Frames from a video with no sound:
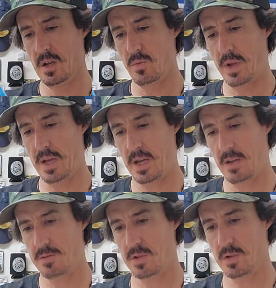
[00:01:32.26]
We
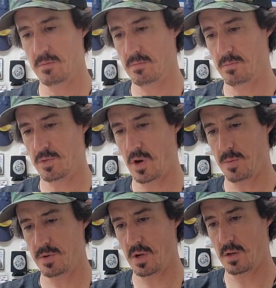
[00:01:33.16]
have some
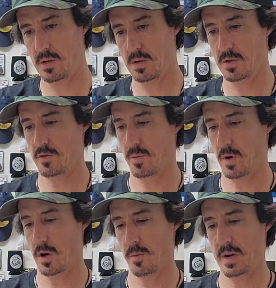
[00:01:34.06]
drop shot hooks from
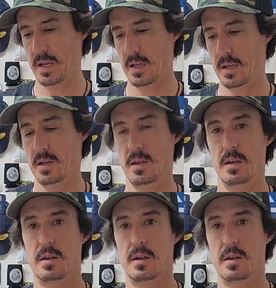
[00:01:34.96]
Harmony,